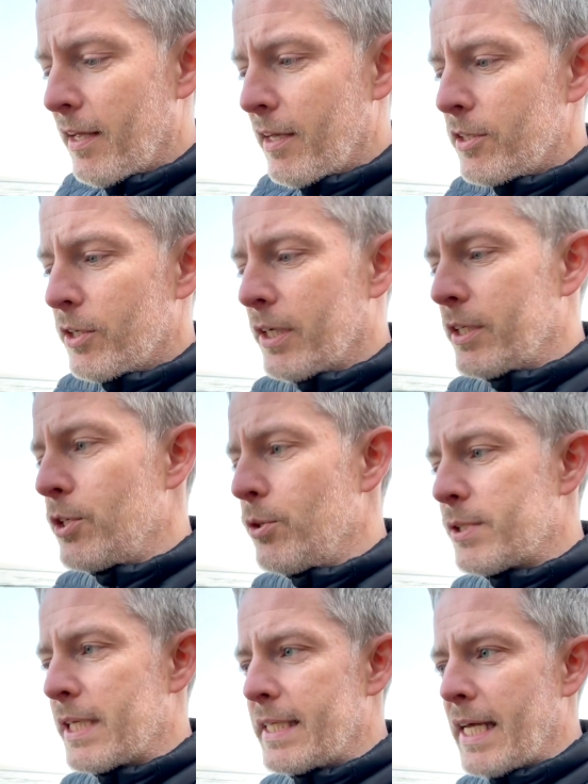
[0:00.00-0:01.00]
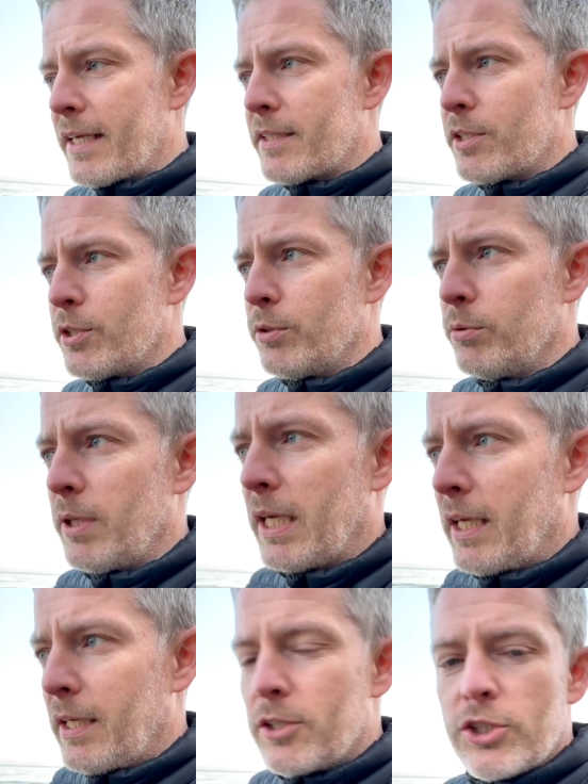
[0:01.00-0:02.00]
you're going to use the debt to
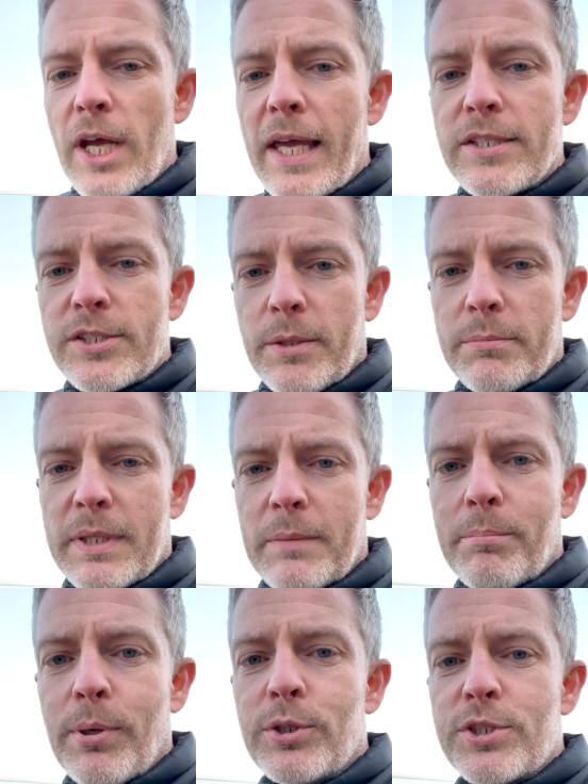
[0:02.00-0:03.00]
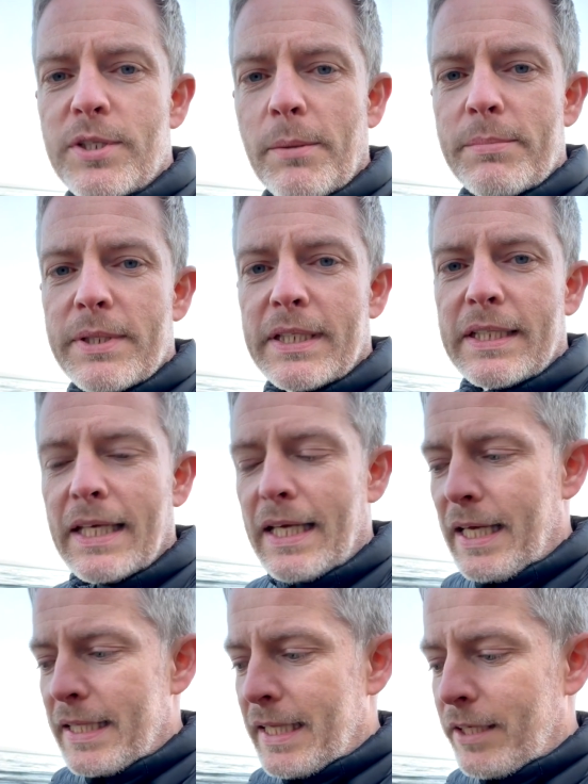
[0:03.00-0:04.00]
change something, push something
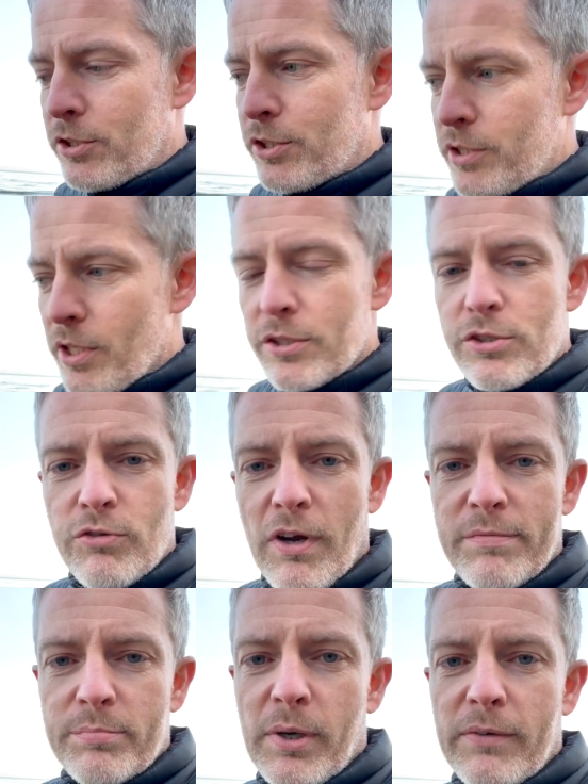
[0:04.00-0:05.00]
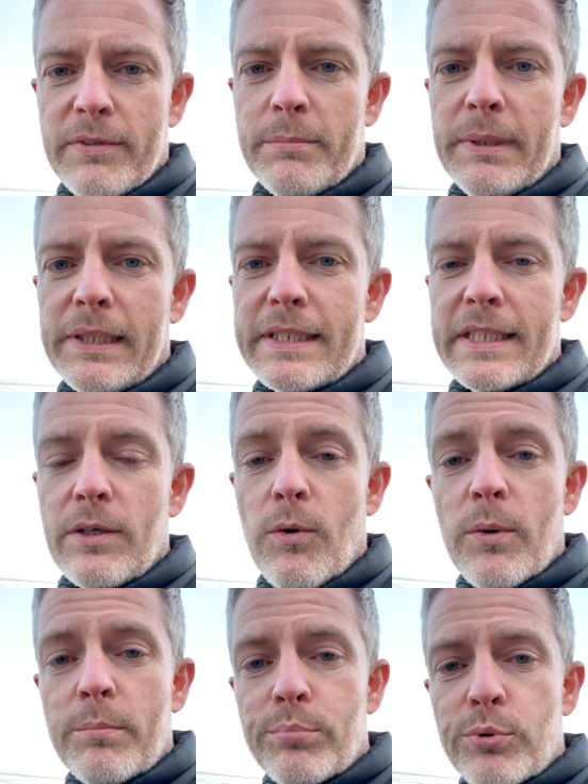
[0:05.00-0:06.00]
that does drive profitability or
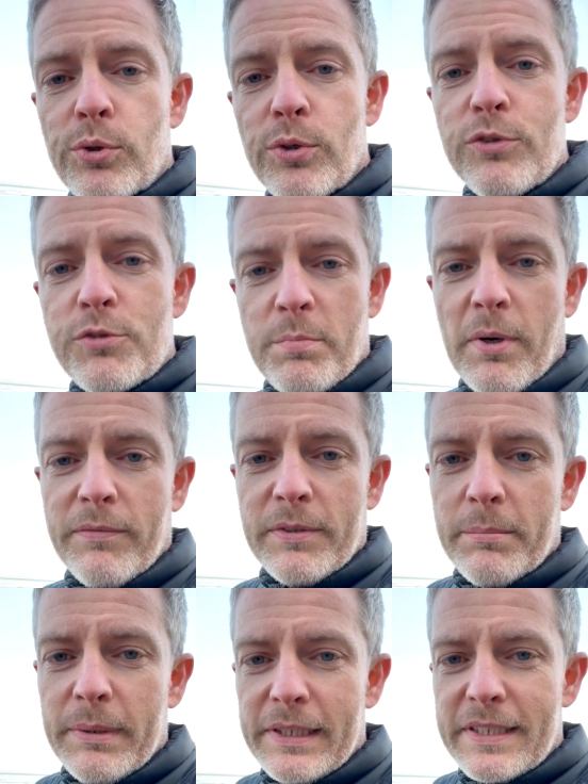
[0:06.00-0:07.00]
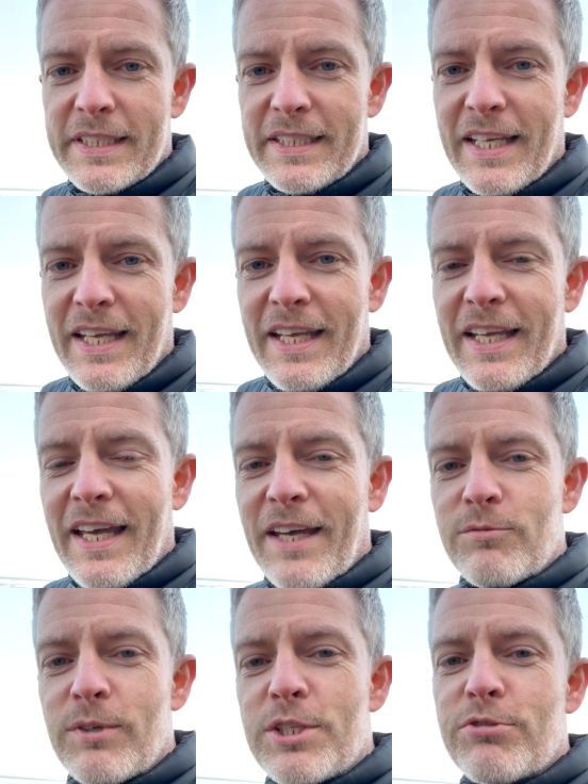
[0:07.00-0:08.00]
improves profitability and
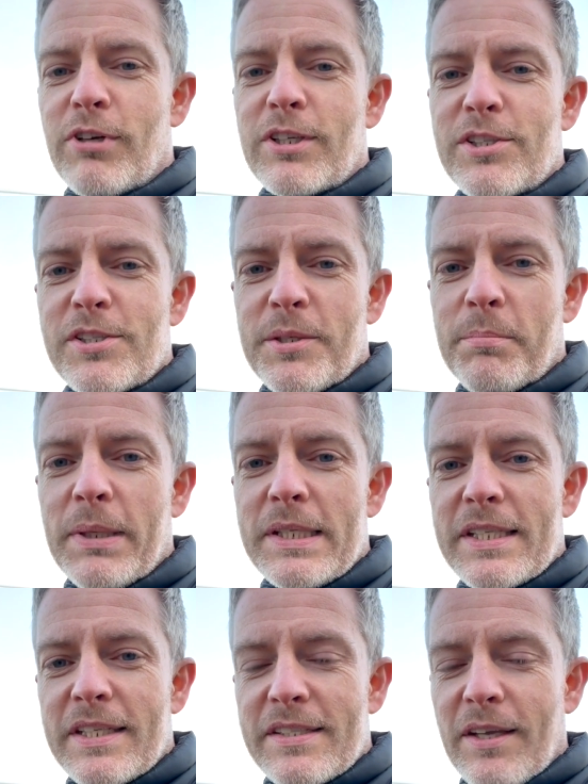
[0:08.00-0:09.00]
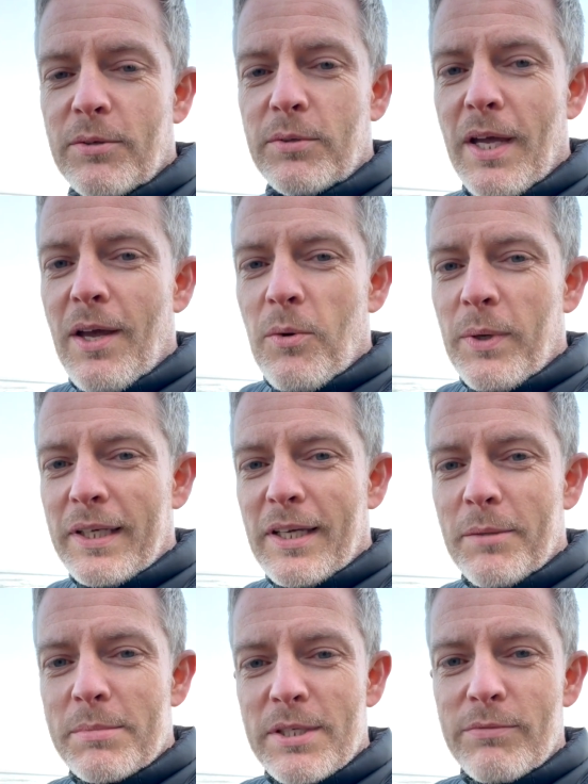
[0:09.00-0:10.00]
restructures your business. So when it
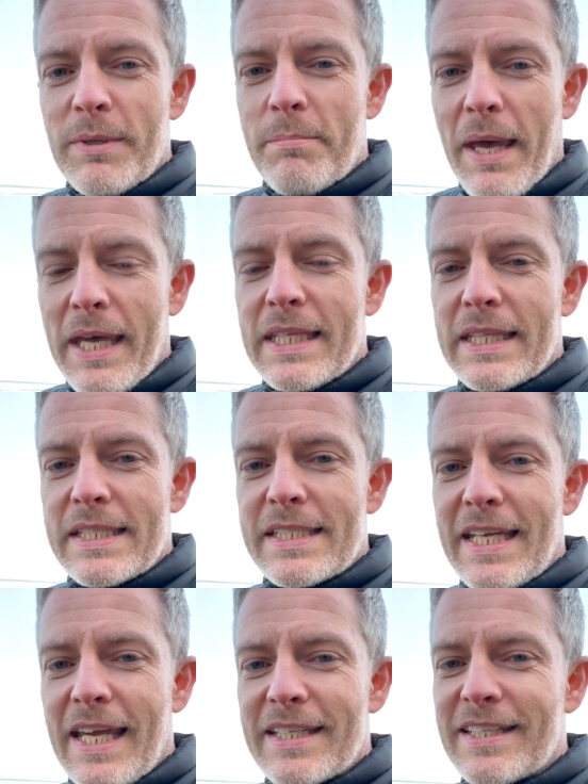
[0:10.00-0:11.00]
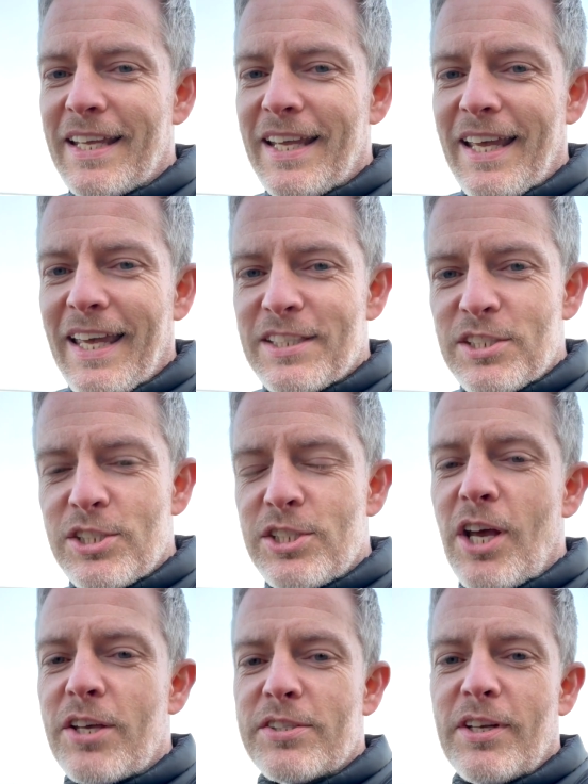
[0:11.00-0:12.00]
comes to repaying this debt, it's
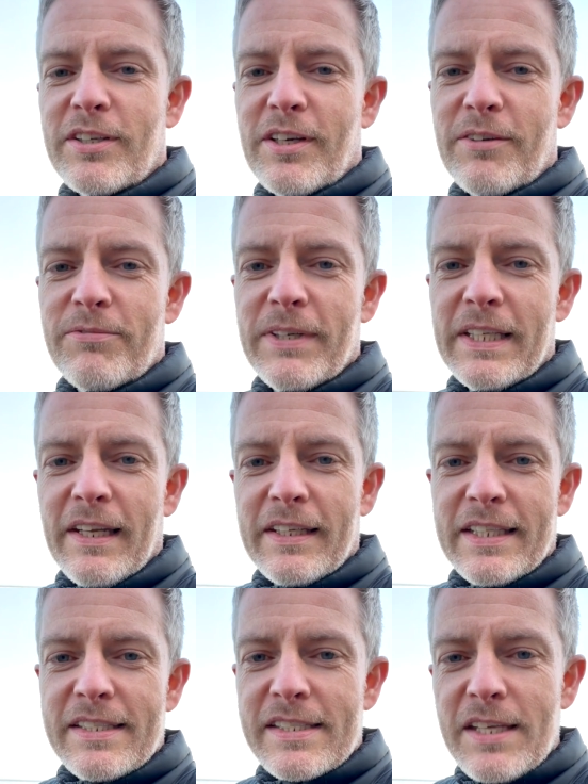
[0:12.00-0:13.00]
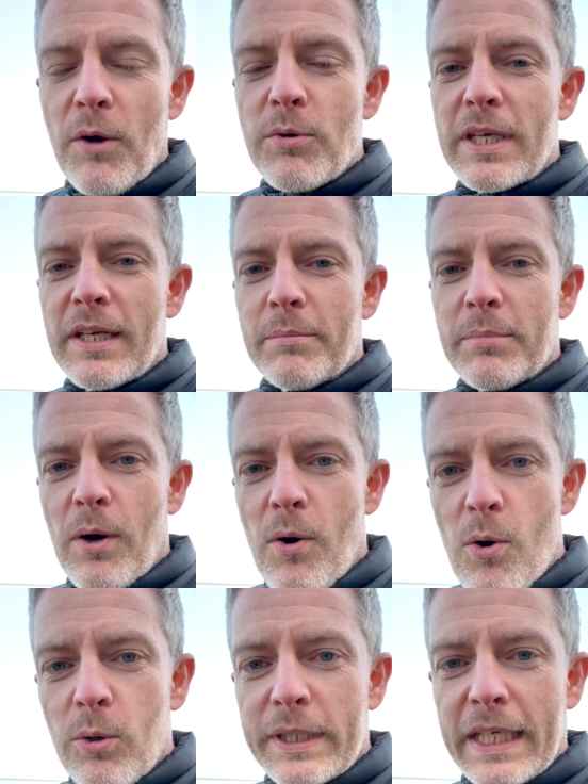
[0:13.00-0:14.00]
just not going to feel like it's soaking up
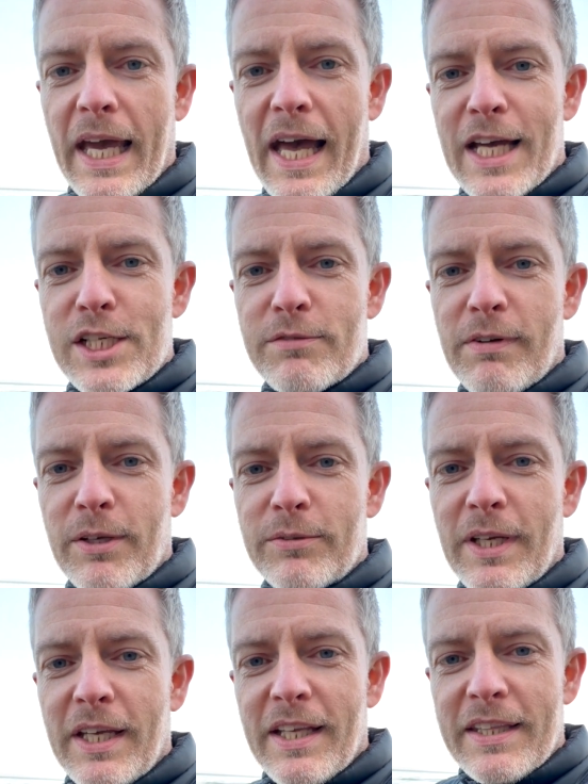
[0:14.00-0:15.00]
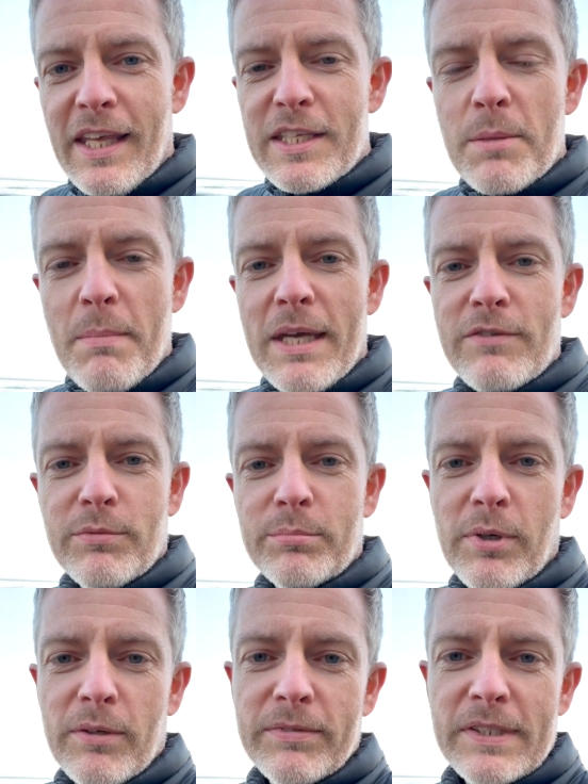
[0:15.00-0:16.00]
all the cash flow that you make from
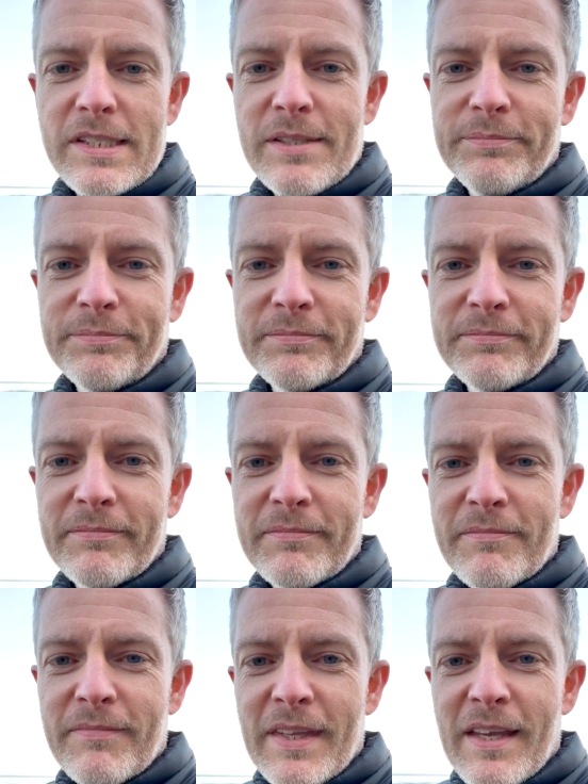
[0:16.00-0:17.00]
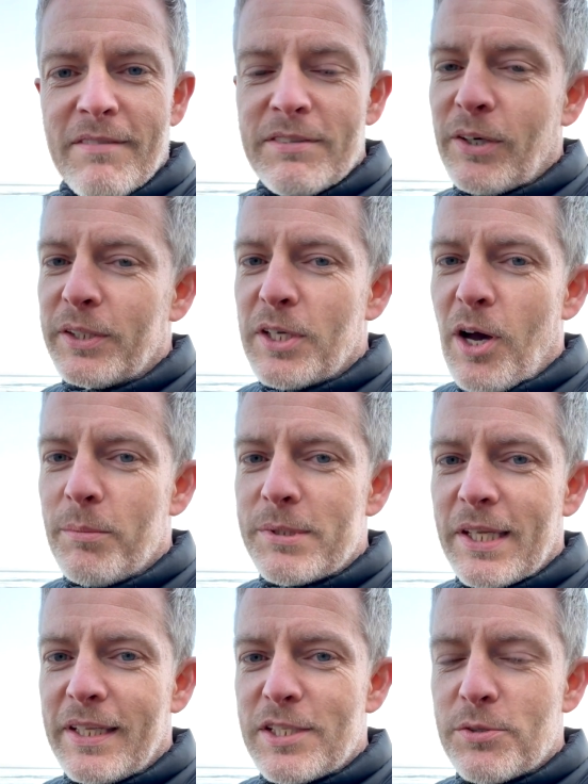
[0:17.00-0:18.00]
profits. If you've got any comments
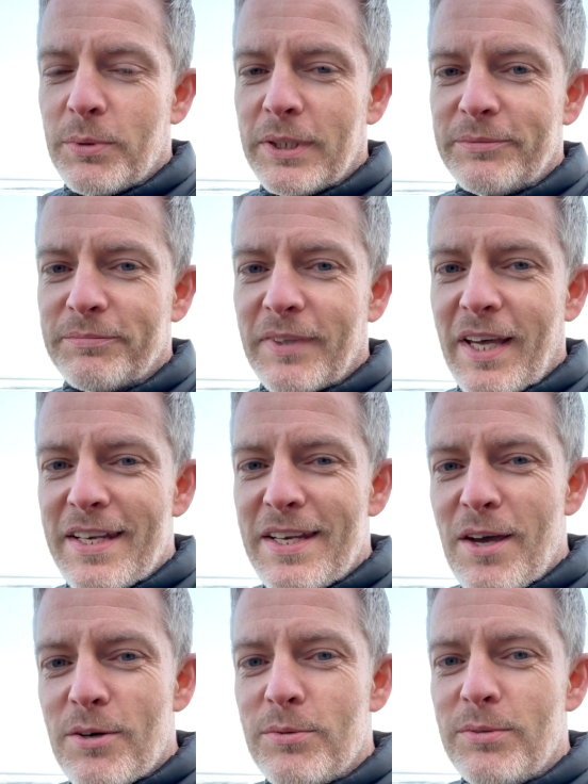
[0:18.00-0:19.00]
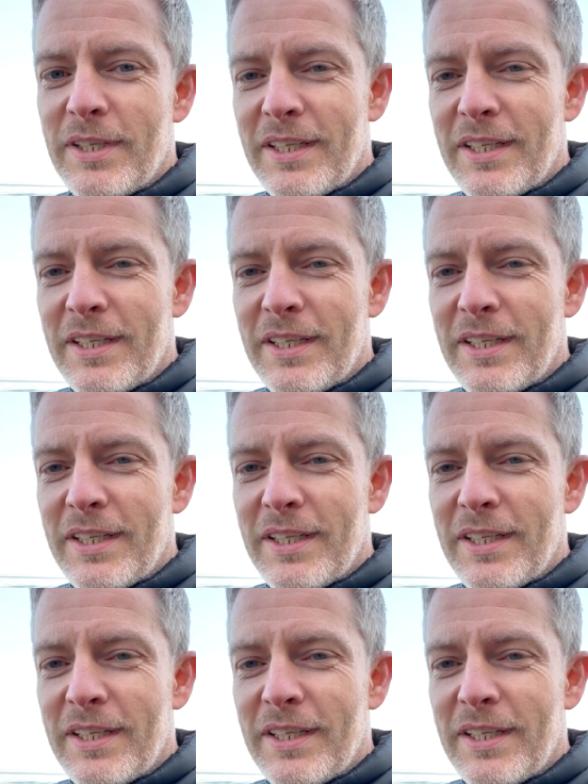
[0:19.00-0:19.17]
on this one, I know